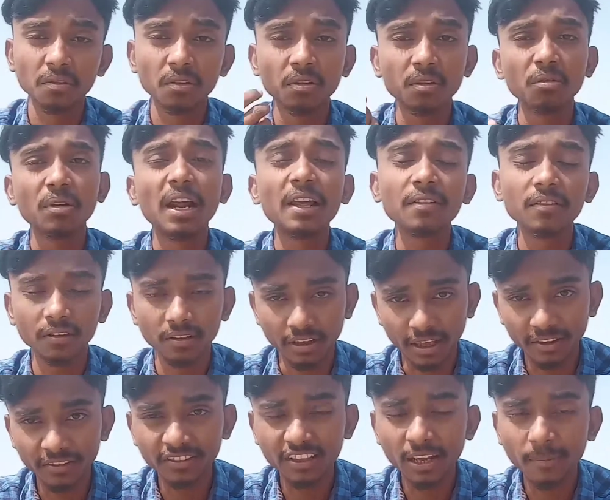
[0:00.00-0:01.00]
So guys,
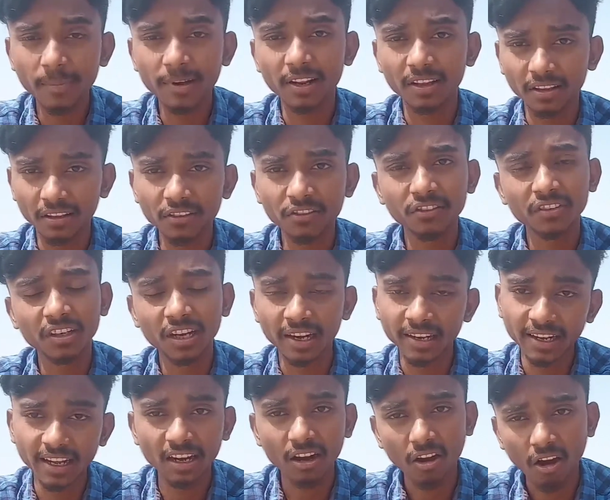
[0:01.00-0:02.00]
HTML is
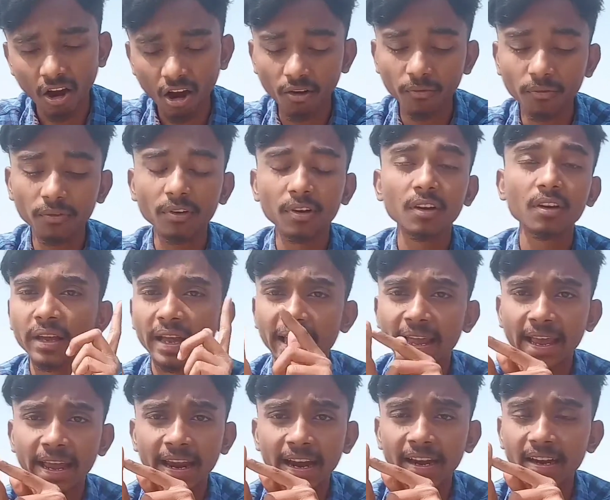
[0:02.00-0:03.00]
content of
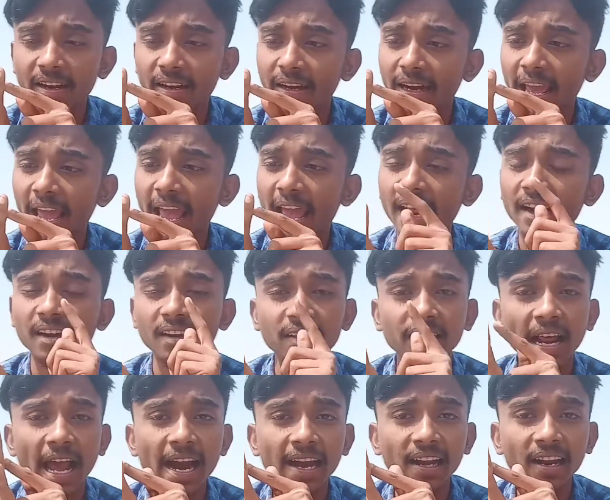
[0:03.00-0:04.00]
head tag,
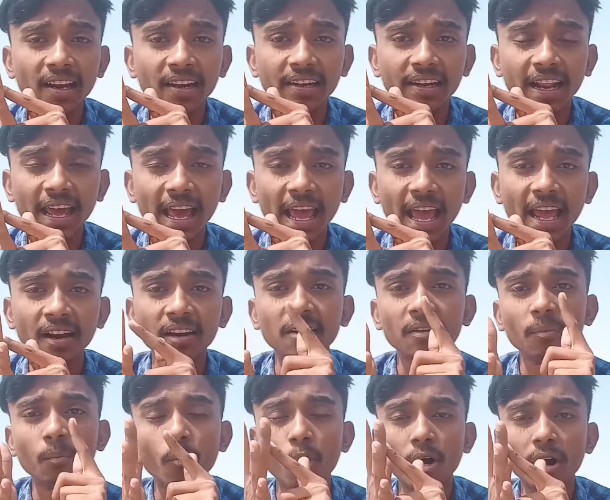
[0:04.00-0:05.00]
title tag,
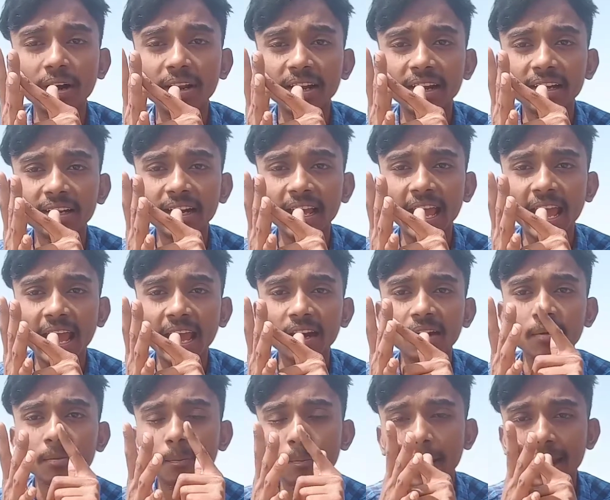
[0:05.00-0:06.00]
body tag,
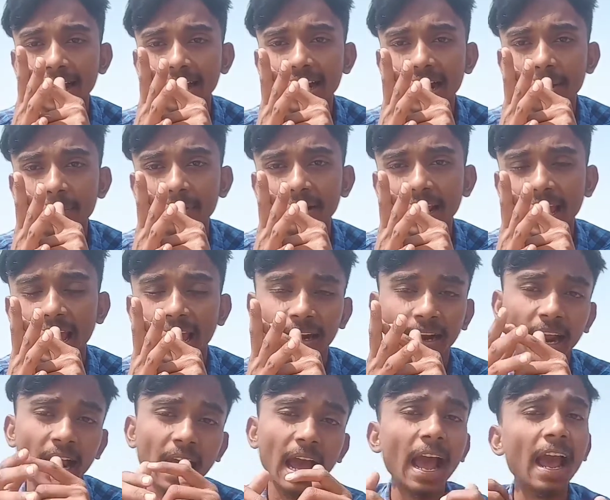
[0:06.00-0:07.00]
paragraph tag
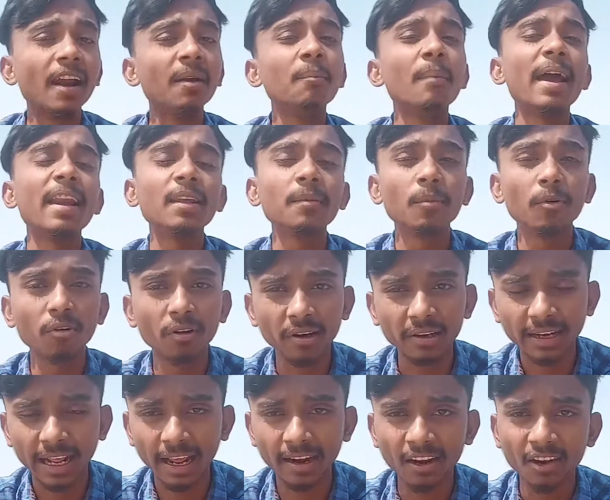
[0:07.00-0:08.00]
and many more
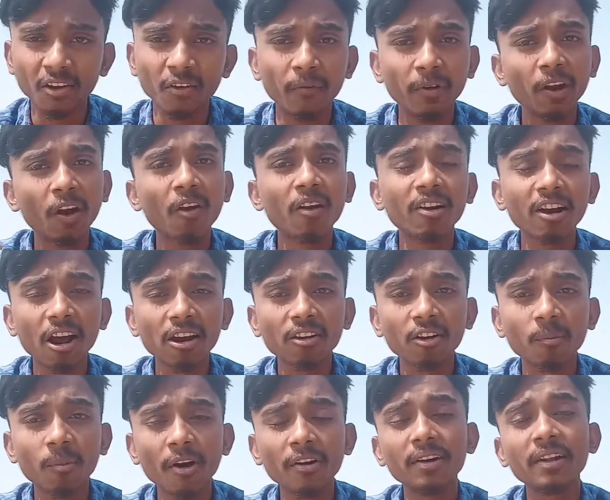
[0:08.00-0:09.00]
tags. We do not talk
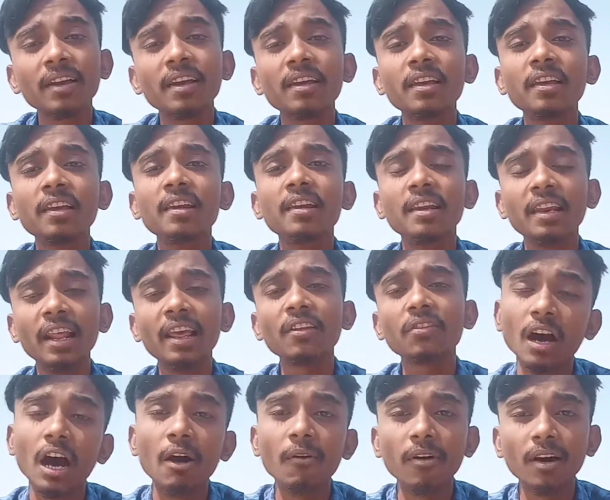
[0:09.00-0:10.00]
about in
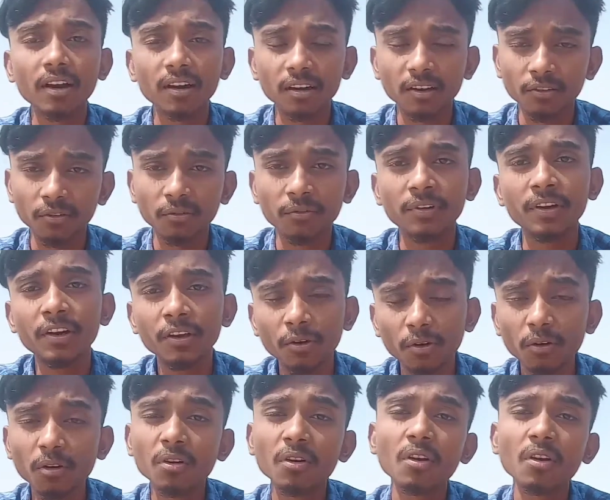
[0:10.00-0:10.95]
next our video.